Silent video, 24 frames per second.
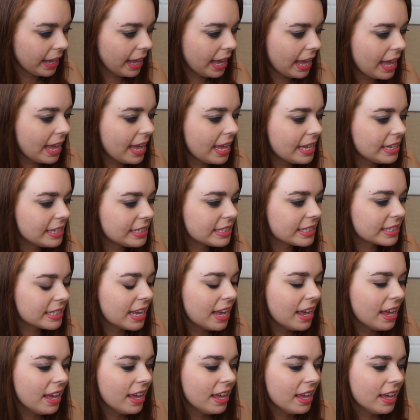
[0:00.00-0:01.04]
And
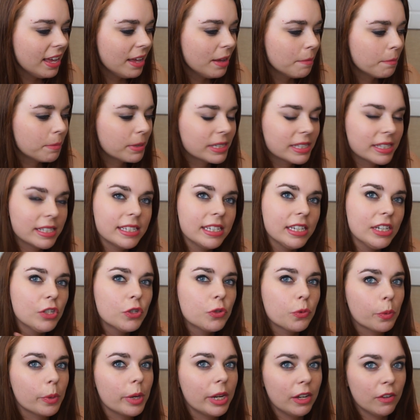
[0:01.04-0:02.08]
Prestige
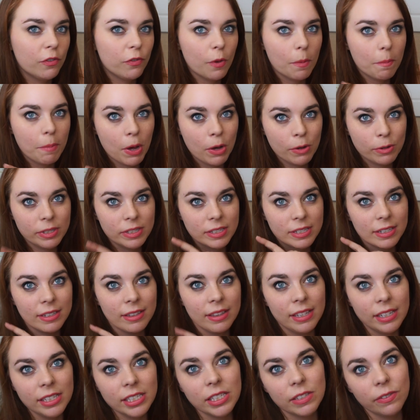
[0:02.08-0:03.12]
Reef posted
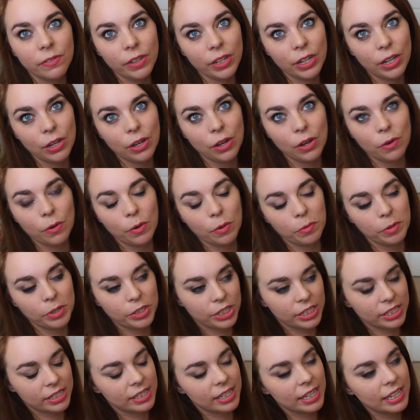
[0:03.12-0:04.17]
this video,
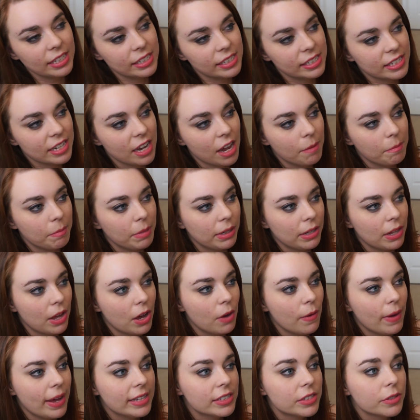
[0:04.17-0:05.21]
which is linked down
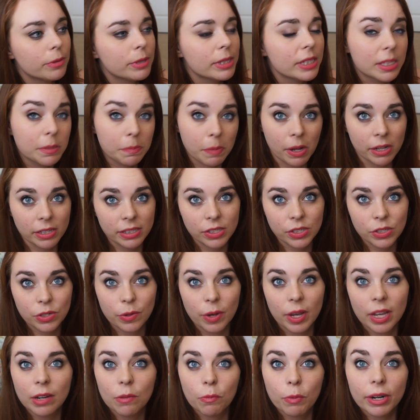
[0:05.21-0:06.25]
below, as a response to
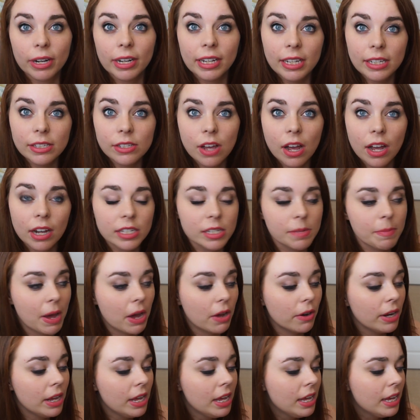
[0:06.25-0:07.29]
it, where he talked
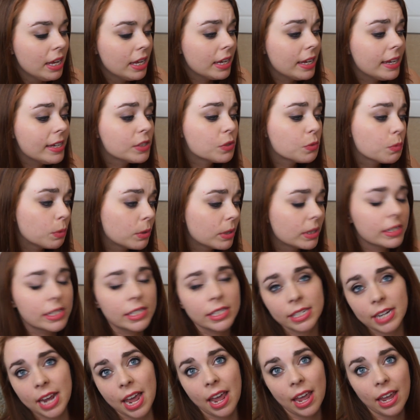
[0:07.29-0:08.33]
about his
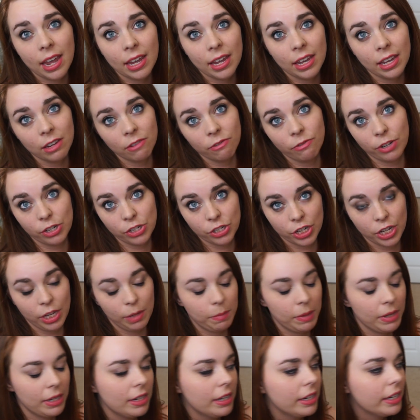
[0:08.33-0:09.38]
worst day in fish
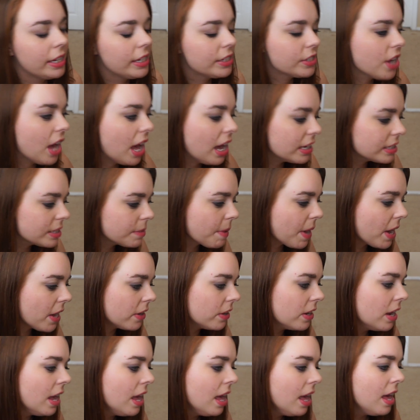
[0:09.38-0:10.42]
keeping. And he talked
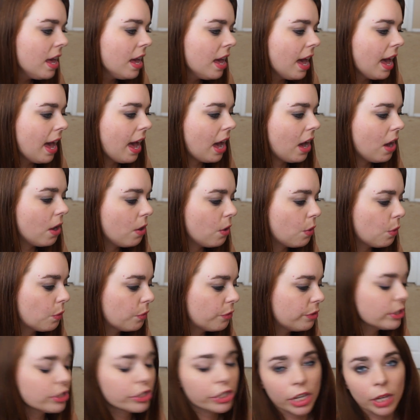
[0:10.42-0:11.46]
about how
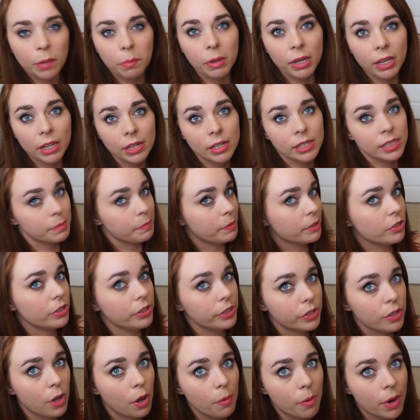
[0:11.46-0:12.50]
fish keeping, especially
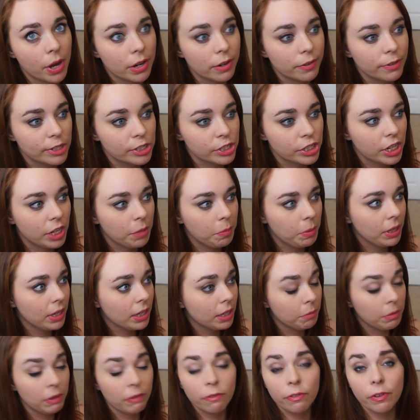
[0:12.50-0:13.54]
saltwater fish keeping,
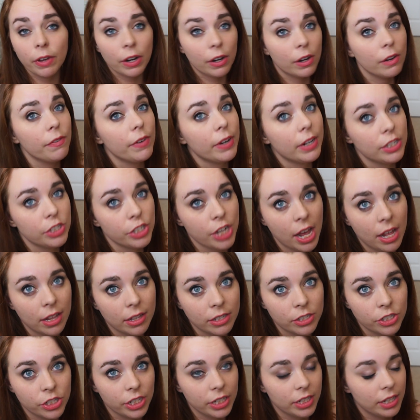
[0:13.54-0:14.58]
can be very
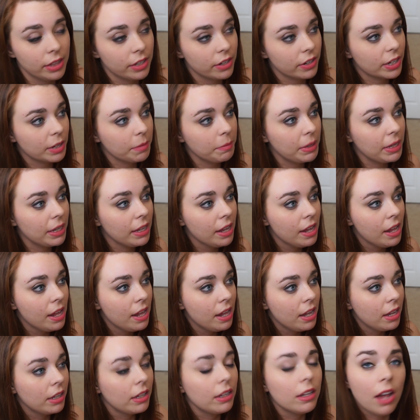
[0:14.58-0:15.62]
challenging, and there can be
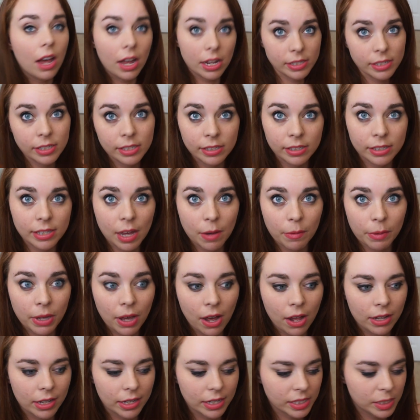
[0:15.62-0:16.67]
losses that we
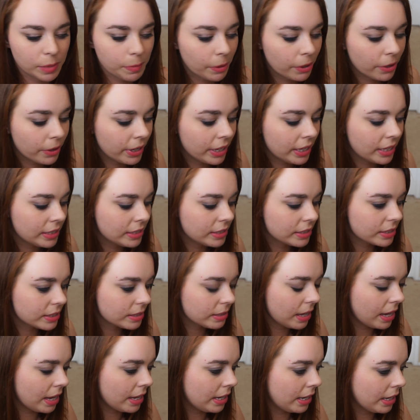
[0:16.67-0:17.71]
all experience,
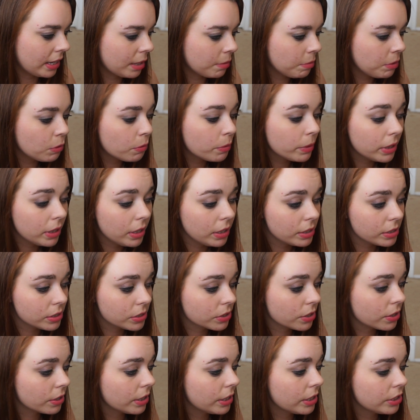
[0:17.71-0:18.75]
and it can be really
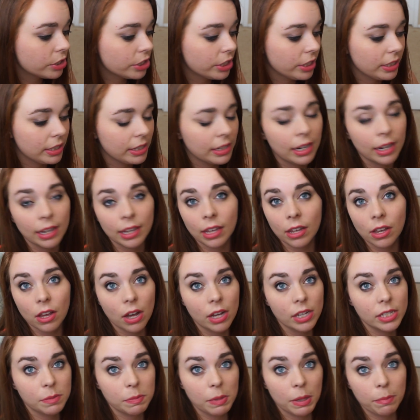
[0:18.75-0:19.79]
discouraging, and it can
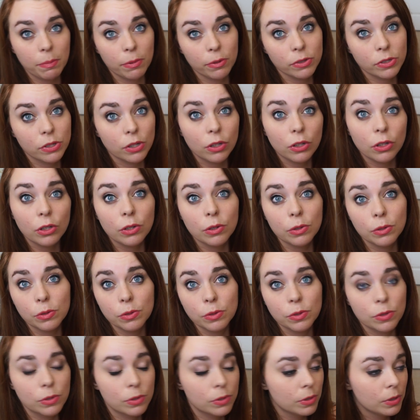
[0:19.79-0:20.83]
cause people to
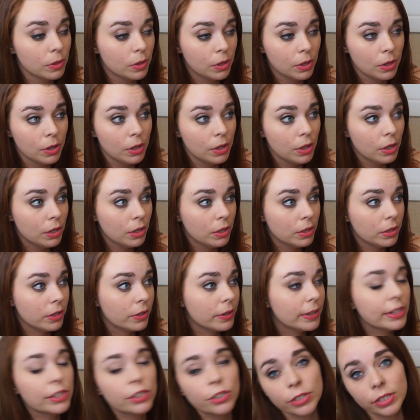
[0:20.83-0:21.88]
lose
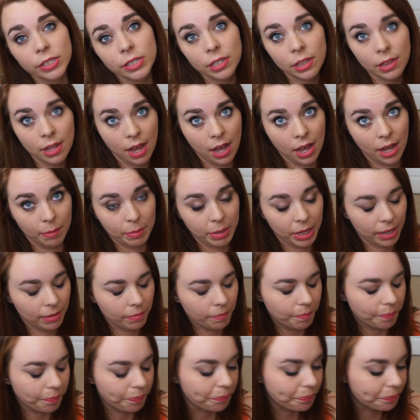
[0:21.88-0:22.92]
their interest in the hobby.
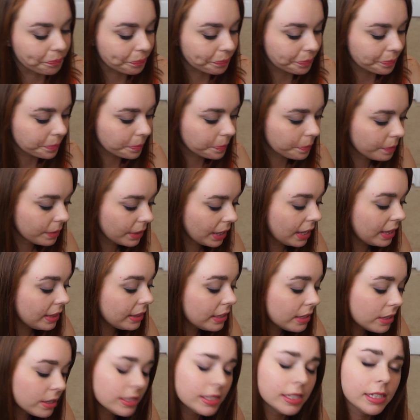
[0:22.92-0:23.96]
And
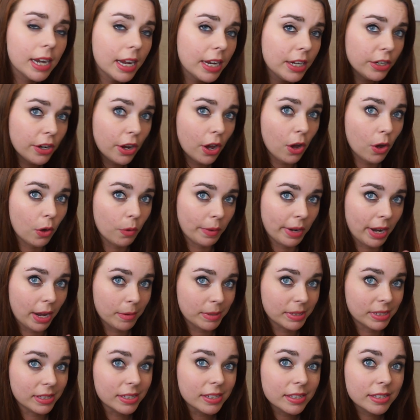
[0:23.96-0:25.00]
little did I know when I
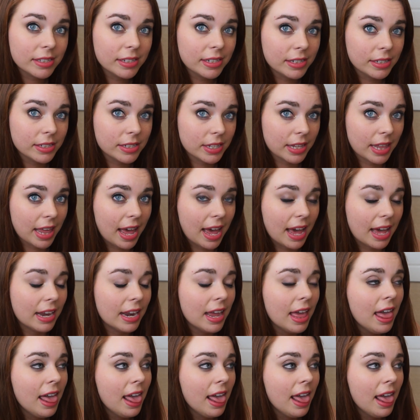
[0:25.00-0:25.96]
was listening to that